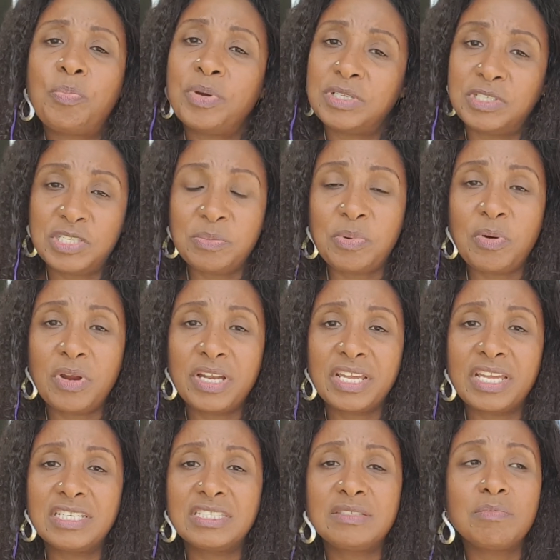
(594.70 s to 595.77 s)
but supporting
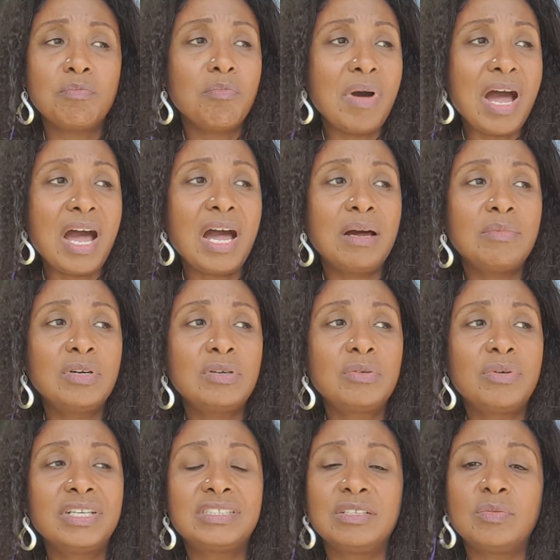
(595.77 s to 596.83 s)
his mom who
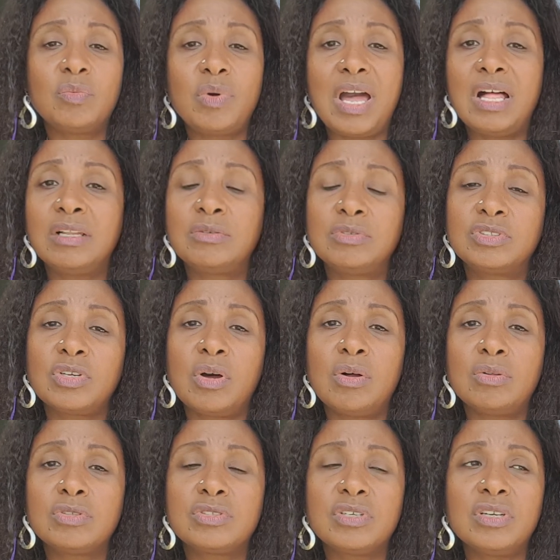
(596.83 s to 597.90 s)
wasn't well, who was
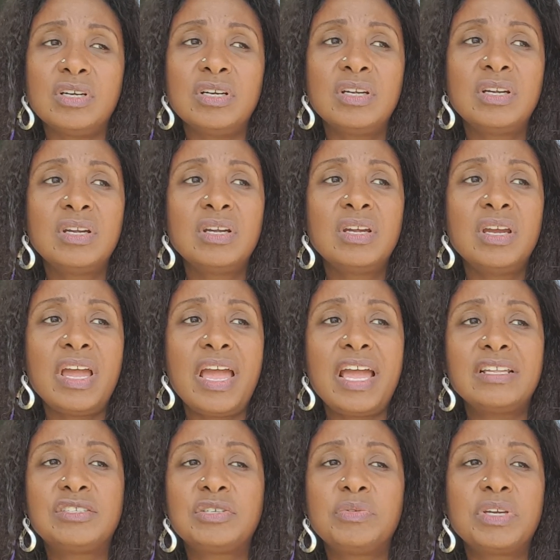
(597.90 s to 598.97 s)
older,
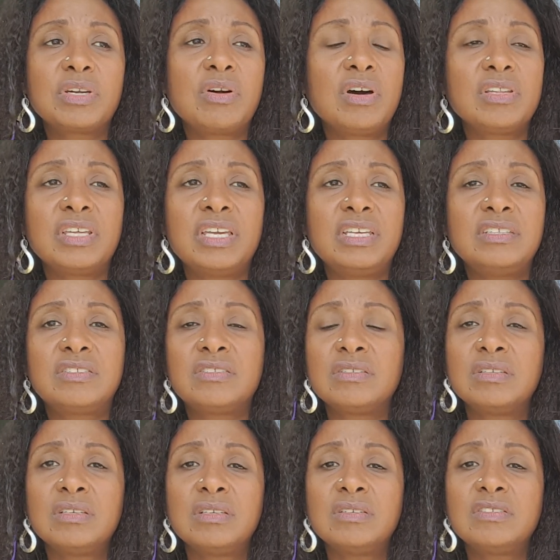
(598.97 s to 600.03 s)
and doing all these
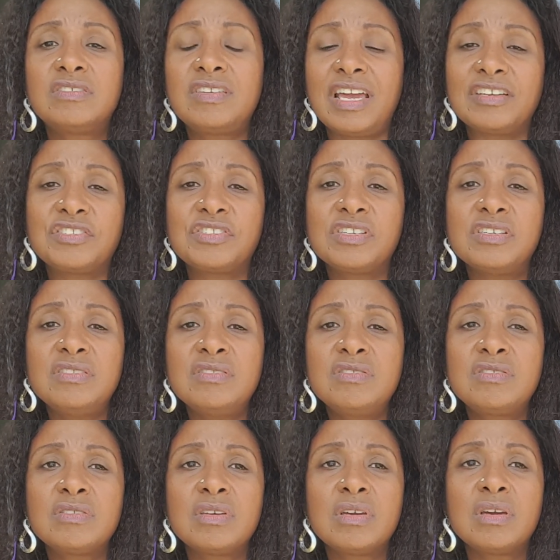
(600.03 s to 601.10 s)

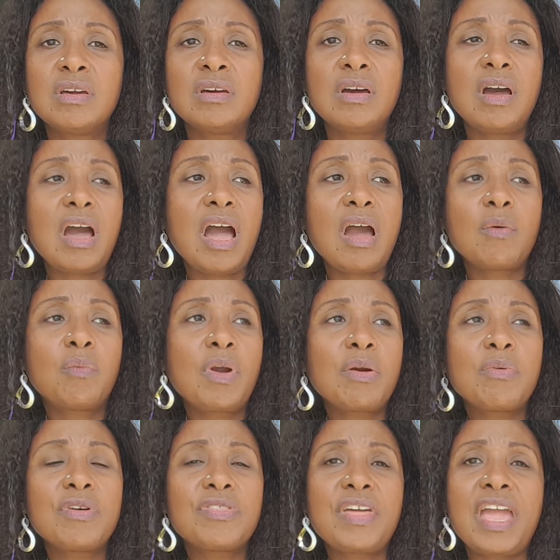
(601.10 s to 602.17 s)
sessions Where
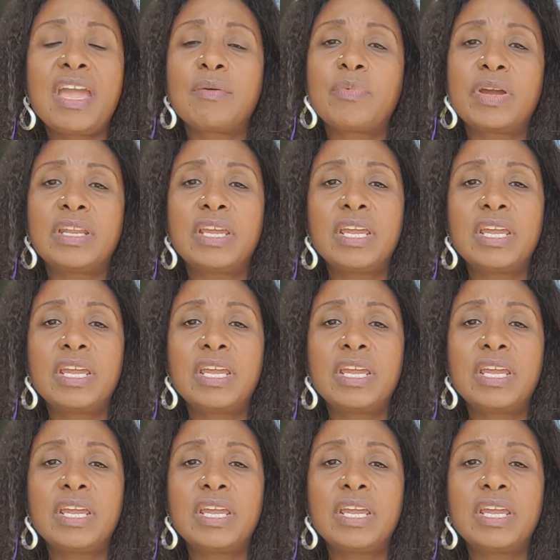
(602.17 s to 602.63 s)
were they when